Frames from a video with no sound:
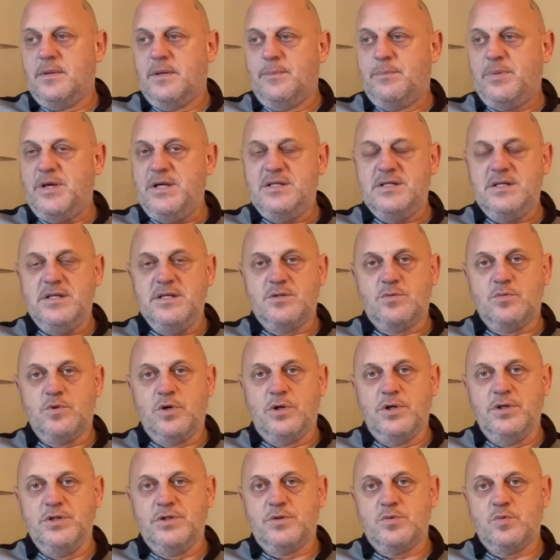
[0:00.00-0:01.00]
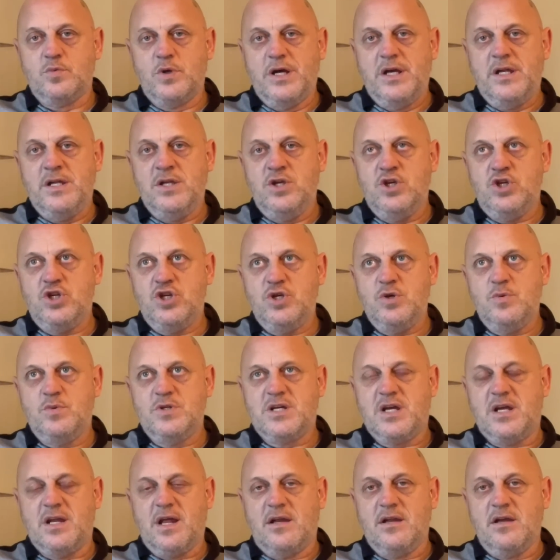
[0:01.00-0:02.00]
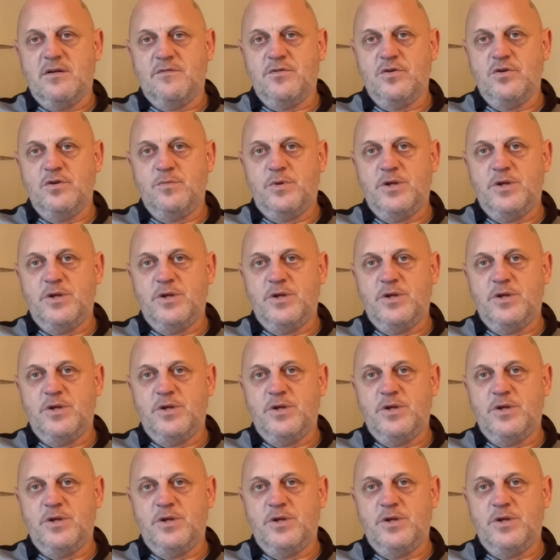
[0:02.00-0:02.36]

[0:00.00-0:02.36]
pieces was when she was getting interviewed